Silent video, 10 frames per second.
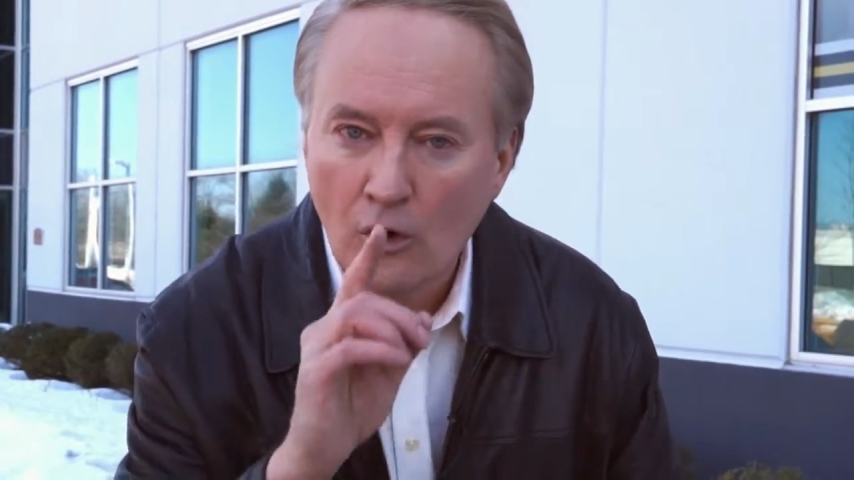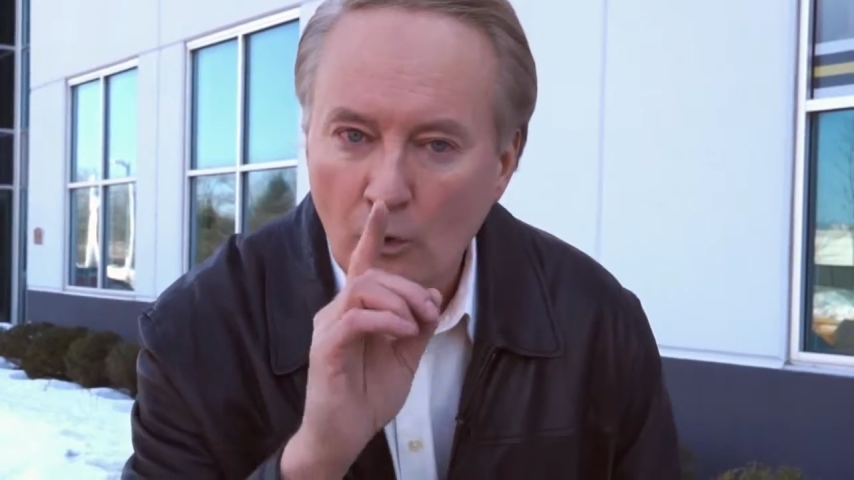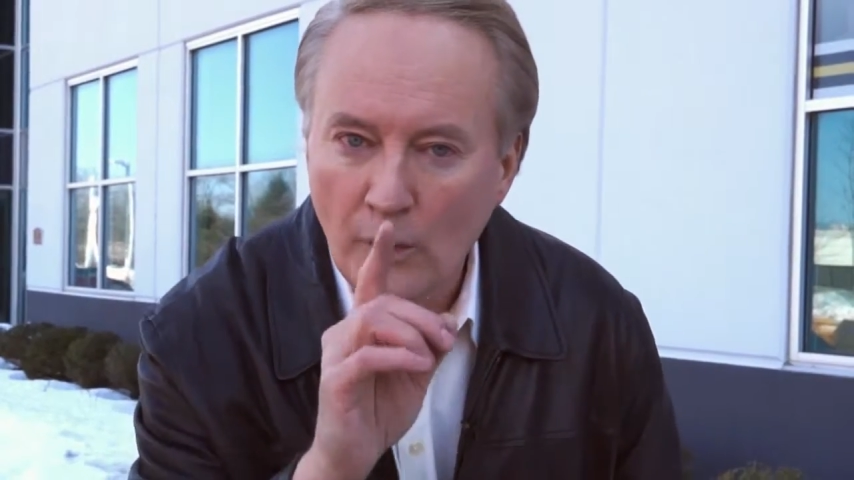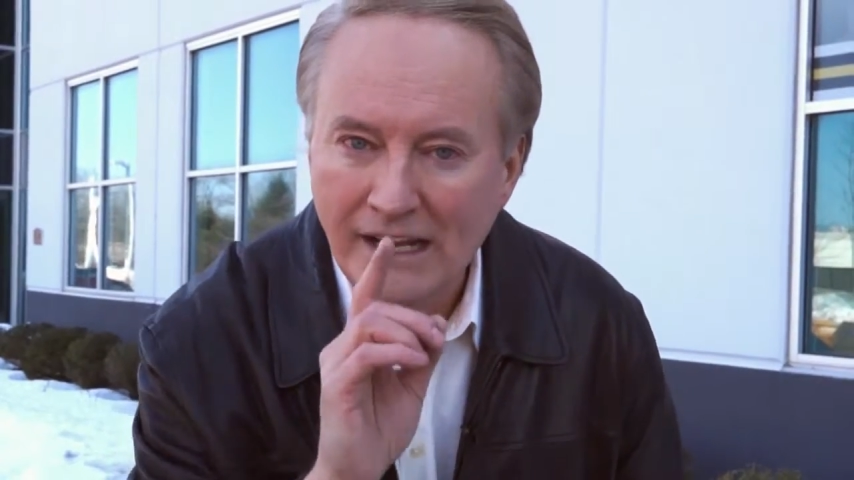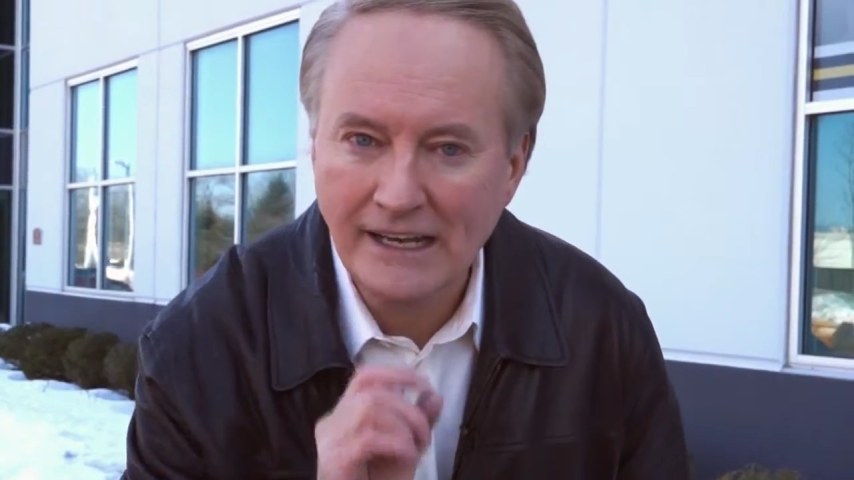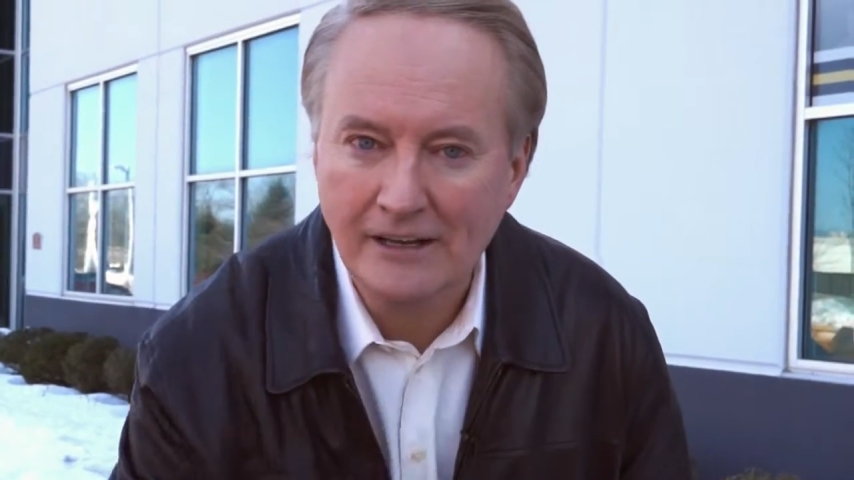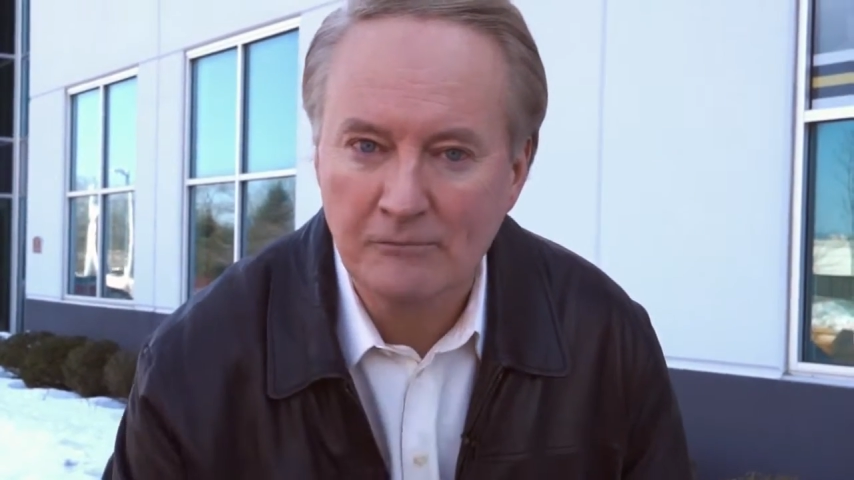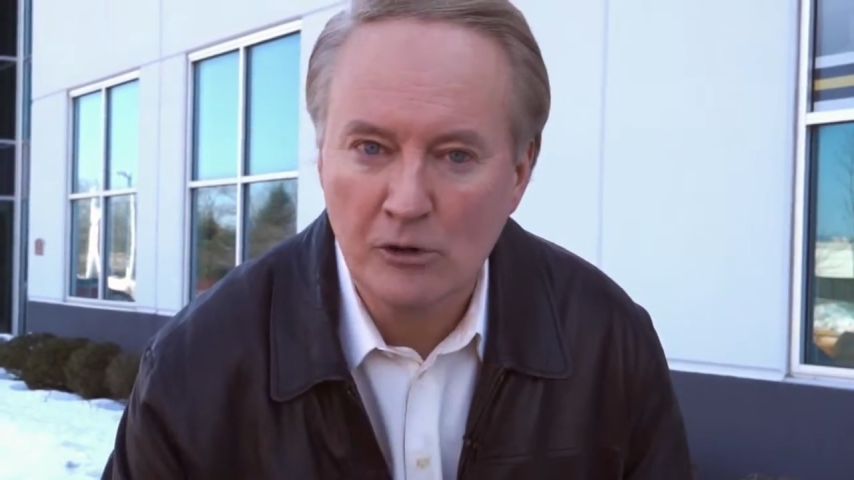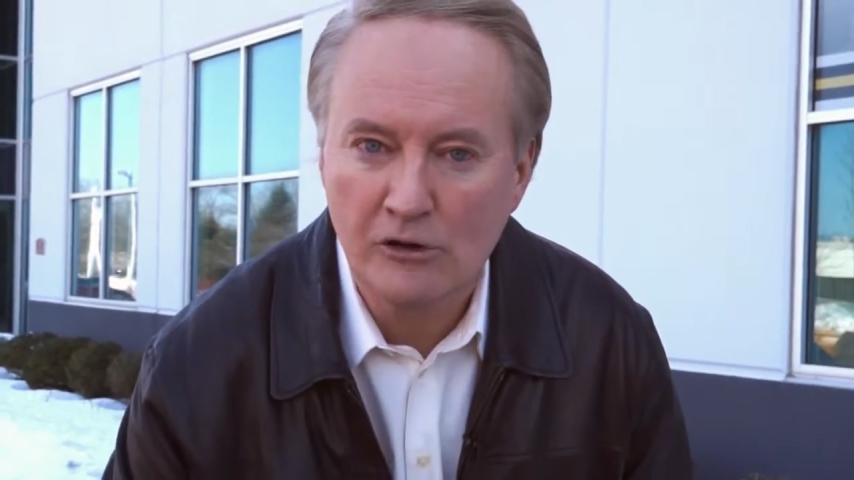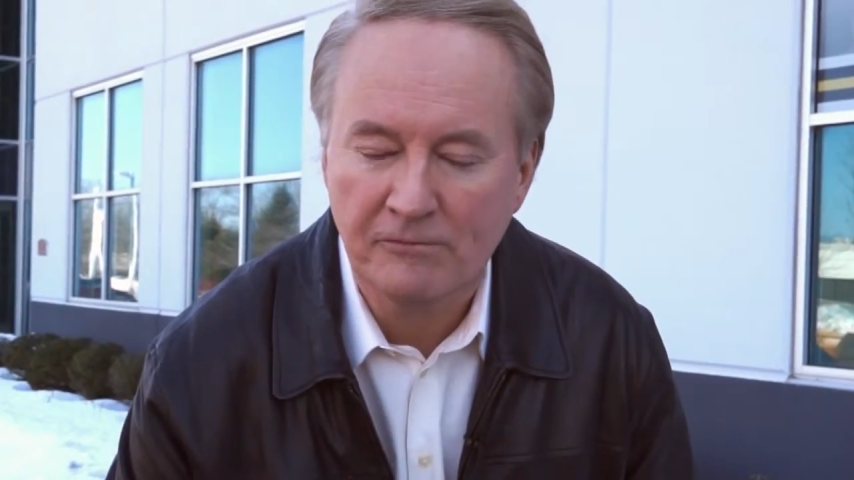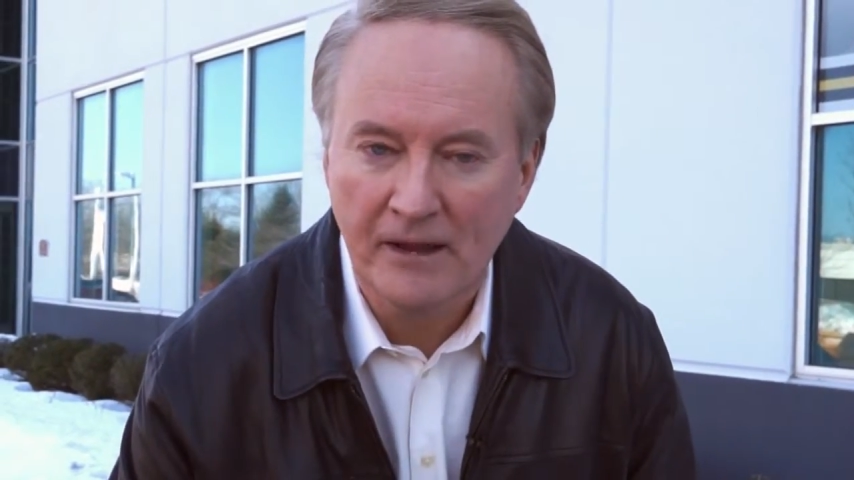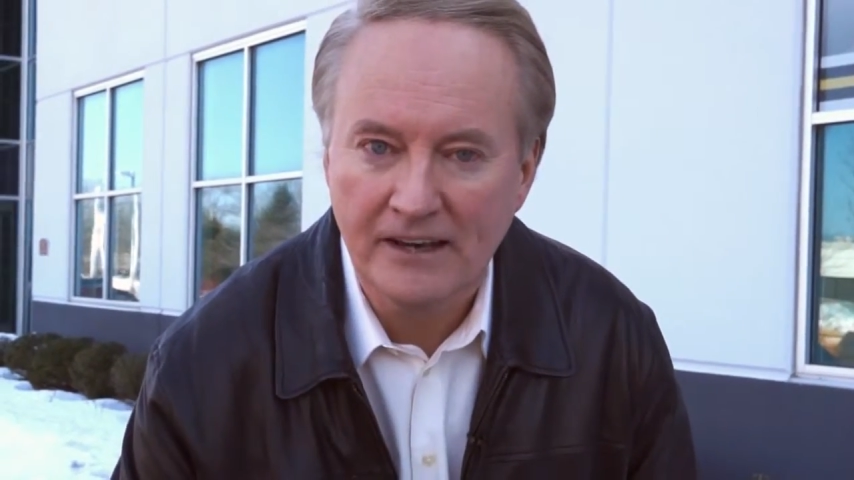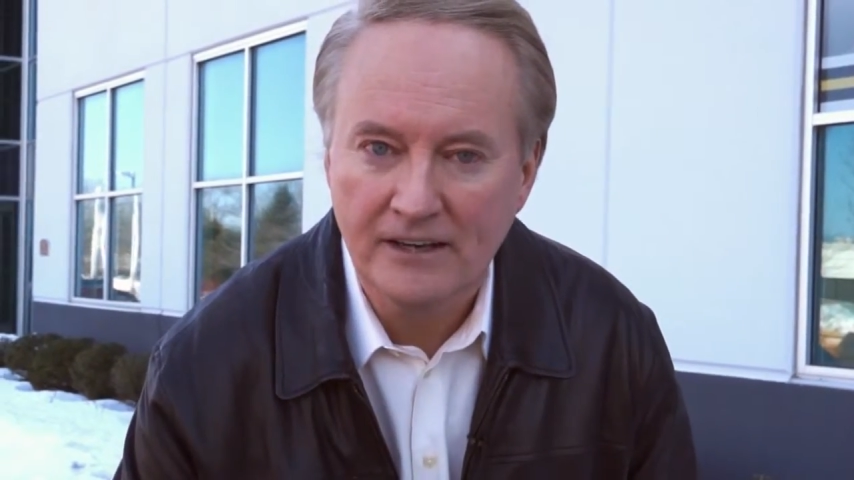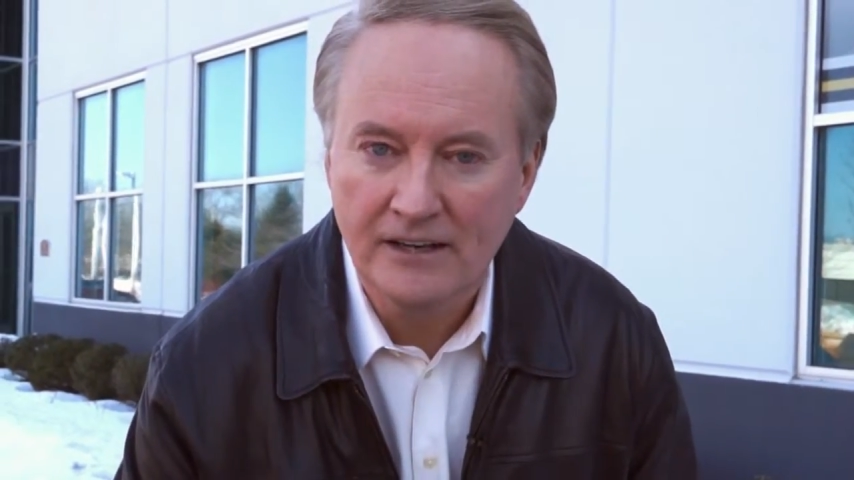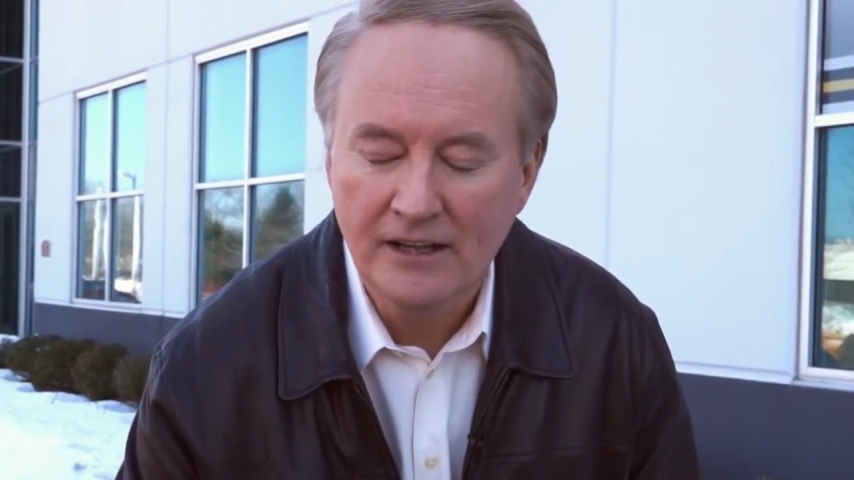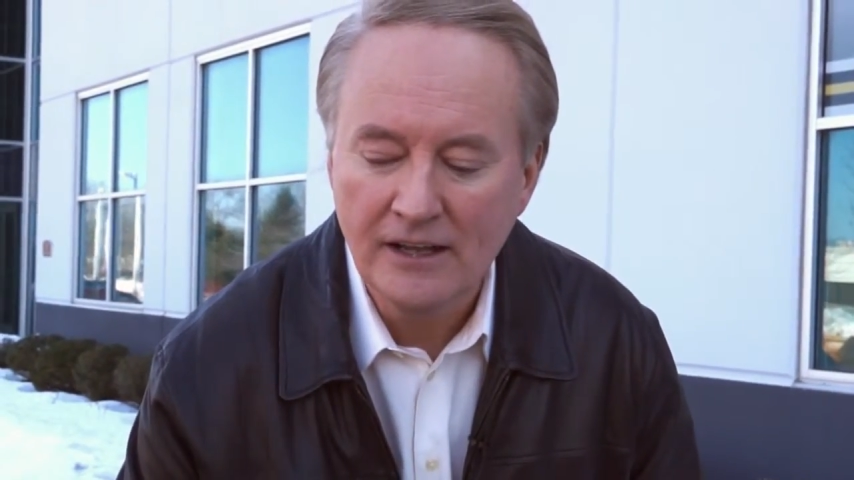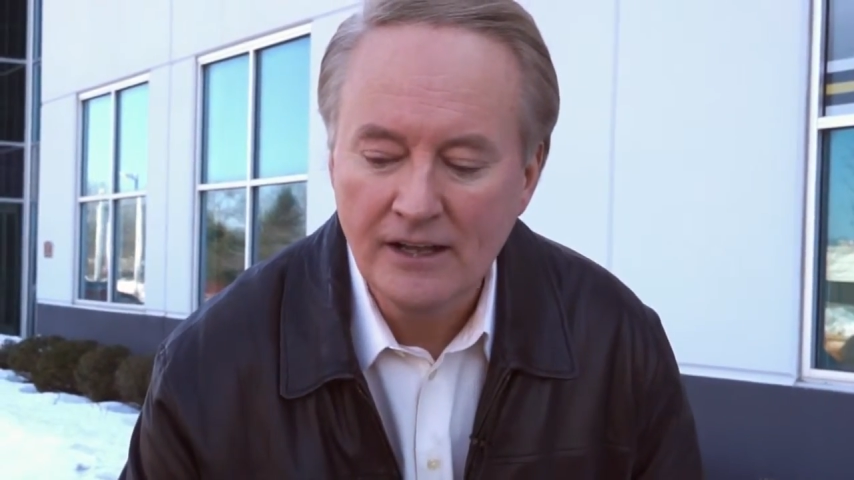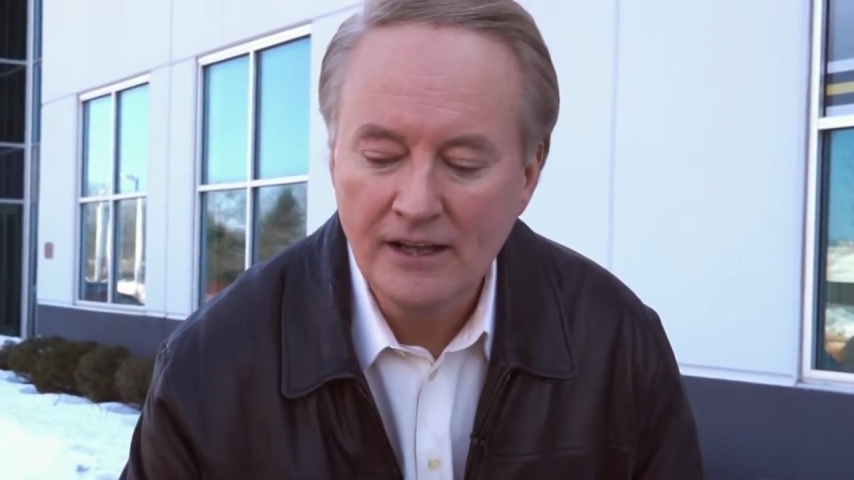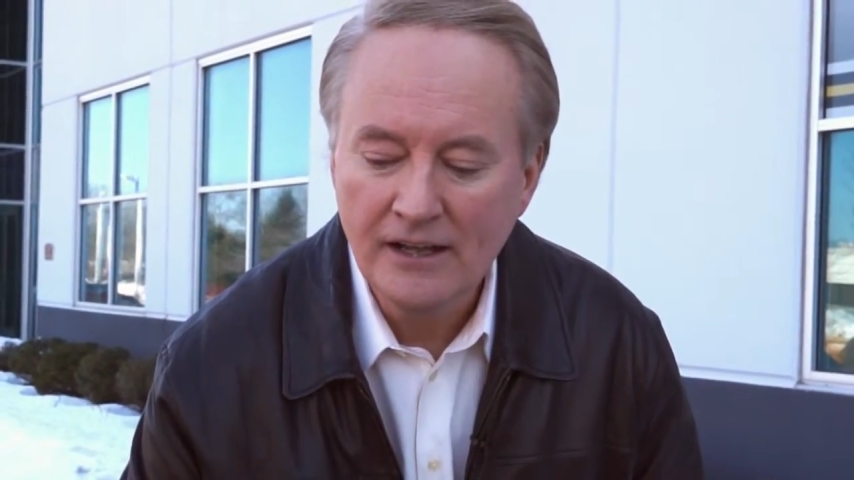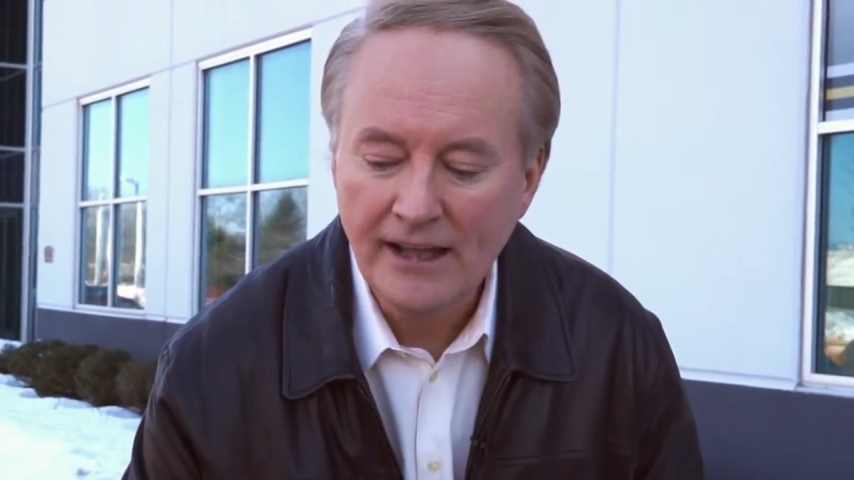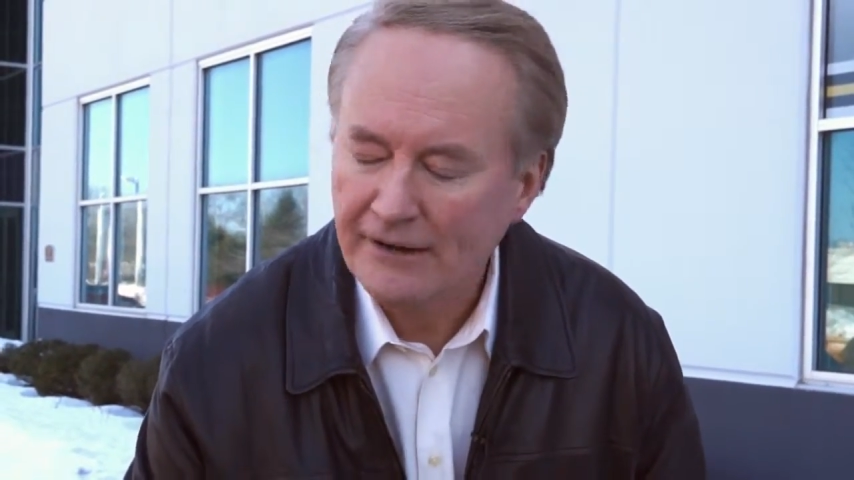We need a movement. And